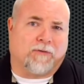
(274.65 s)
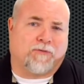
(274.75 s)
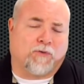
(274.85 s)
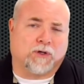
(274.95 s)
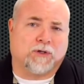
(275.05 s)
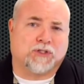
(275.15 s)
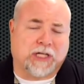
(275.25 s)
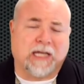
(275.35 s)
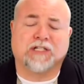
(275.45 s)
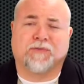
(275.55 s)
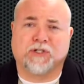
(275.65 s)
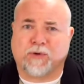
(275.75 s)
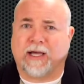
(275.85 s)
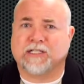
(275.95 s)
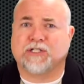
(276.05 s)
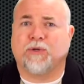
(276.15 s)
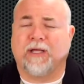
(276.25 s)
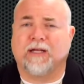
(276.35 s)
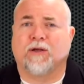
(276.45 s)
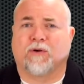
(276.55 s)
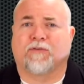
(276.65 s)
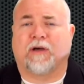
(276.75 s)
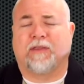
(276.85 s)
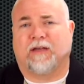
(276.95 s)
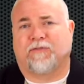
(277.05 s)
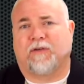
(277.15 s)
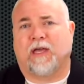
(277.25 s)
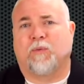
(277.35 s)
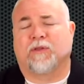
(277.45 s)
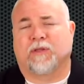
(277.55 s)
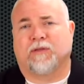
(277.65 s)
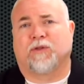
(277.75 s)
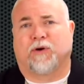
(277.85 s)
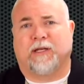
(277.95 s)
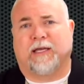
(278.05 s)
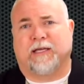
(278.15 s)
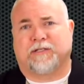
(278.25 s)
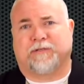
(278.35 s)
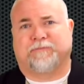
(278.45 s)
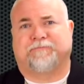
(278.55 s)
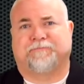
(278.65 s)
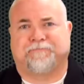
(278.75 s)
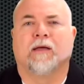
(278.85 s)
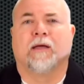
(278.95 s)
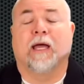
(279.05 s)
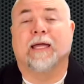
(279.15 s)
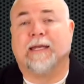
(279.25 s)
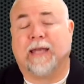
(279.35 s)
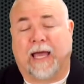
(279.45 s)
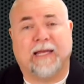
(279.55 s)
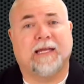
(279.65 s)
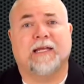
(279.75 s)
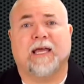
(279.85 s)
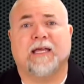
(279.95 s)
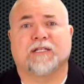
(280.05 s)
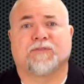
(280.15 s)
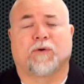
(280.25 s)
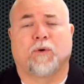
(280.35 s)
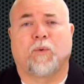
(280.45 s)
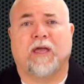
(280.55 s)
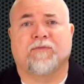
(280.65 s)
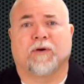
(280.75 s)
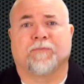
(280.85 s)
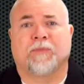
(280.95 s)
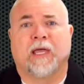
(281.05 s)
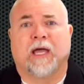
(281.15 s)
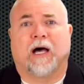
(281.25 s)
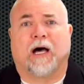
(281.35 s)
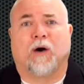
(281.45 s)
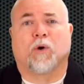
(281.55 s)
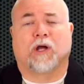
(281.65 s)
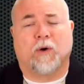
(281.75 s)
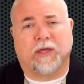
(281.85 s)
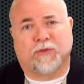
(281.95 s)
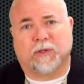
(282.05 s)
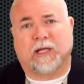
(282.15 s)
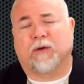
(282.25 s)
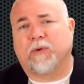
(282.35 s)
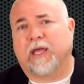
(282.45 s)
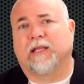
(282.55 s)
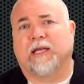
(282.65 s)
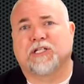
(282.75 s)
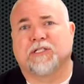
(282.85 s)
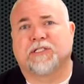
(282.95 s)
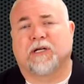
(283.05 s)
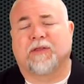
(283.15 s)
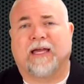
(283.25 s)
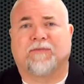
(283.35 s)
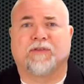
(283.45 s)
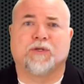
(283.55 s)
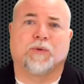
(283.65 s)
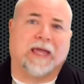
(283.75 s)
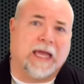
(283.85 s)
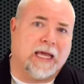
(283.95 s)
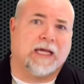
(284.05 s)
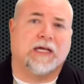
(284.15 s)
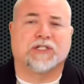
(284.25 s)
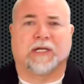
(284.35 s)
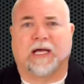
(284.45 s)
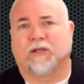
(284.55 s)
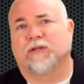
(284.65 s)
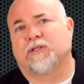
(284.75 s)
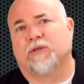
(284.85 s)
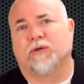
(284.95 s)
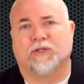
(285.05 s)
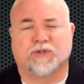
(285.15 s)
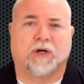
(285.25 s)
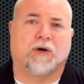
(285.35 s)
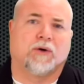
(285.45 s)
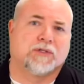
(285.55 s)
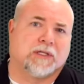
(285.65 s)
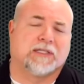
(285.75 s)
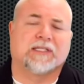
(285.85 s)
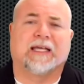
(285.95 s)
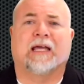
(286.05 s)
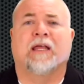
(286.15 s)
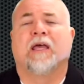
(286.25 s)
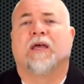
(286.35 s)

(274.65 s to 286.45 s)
for change of address, you need to notify the FAA within 30 days. 90 days for a waiver. We're going through a lot of regulations here that have to do with age and altitude and drones and this and that.